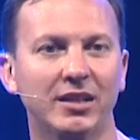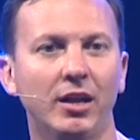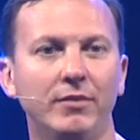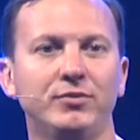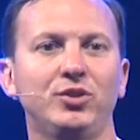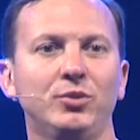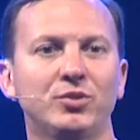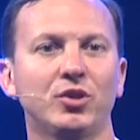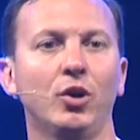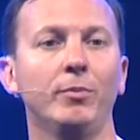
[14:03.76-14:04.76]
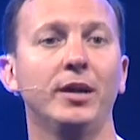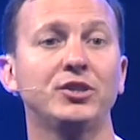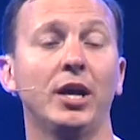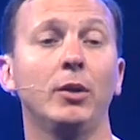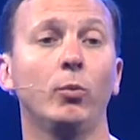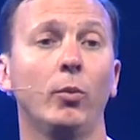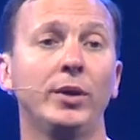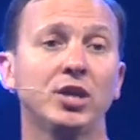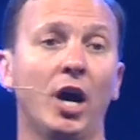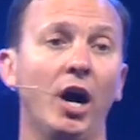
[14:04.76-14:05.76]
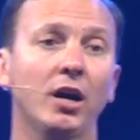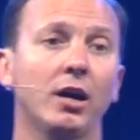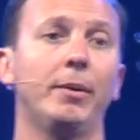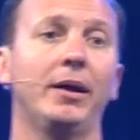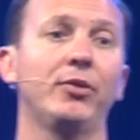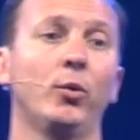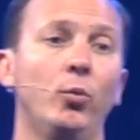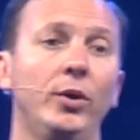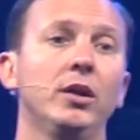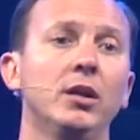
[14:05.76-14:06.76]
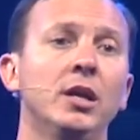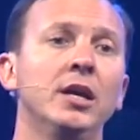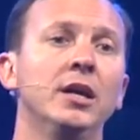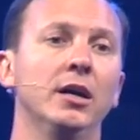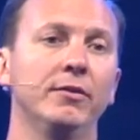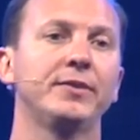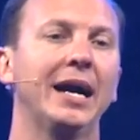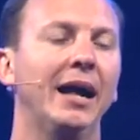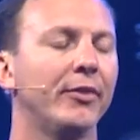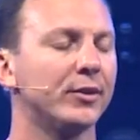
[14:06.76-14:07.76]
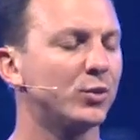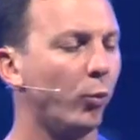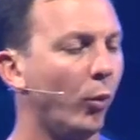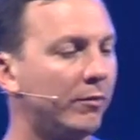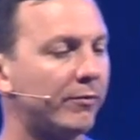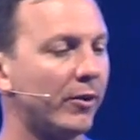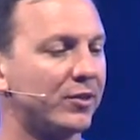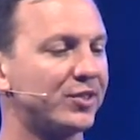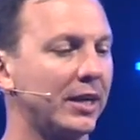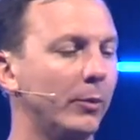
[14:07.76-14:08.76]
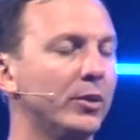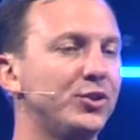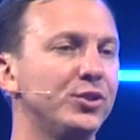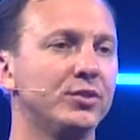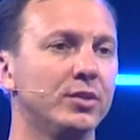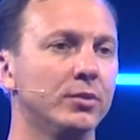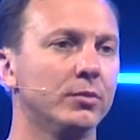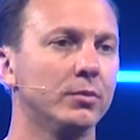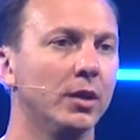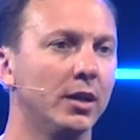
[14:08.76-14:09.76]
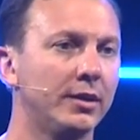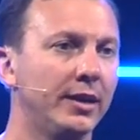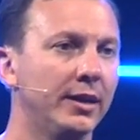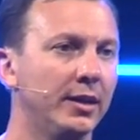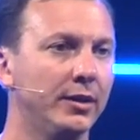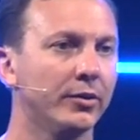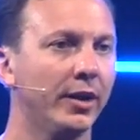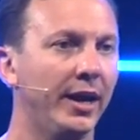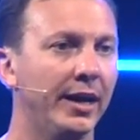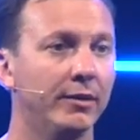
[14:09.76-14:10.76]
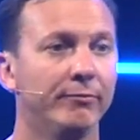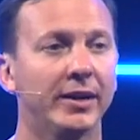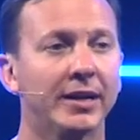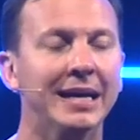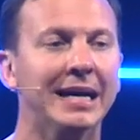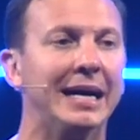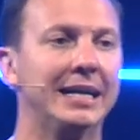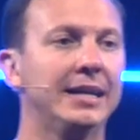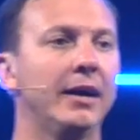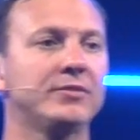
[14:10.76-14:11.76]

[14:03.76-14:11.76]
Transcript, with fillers: loves you so much. And when we talk about the will of God, there is one verse that I want you to uh, get in your head. In fact, I didn't have